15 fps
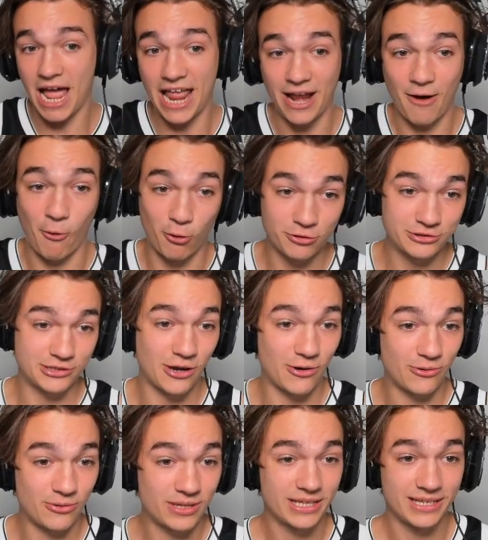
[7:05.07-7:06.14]
And
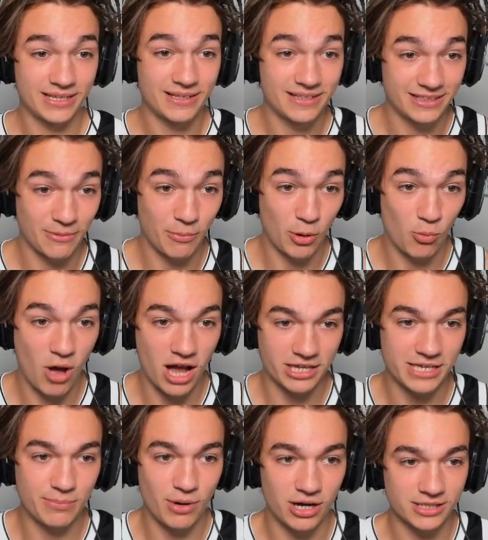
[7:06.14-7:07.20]
also the
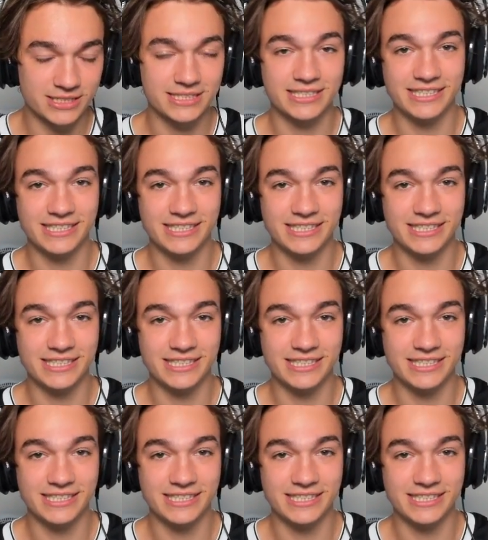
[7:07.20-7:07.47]
Milwaukee Bucks,